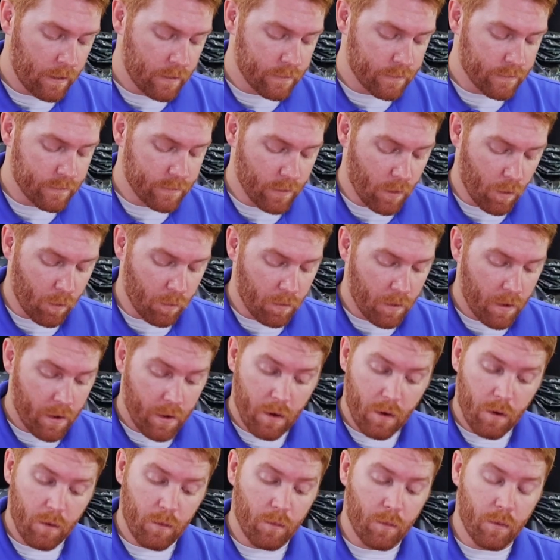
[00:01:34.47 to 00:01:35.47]
So
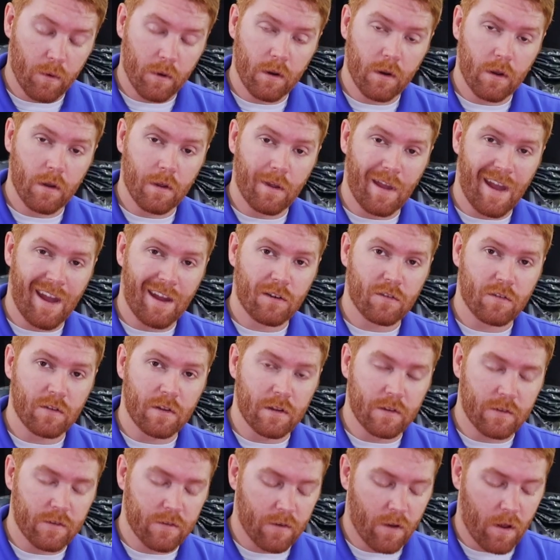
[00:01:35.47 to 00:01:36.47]
we're gonna actually
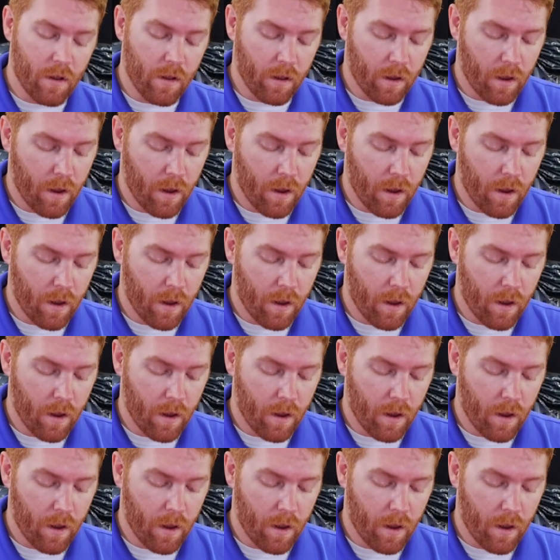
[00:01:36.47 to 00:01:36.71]
install a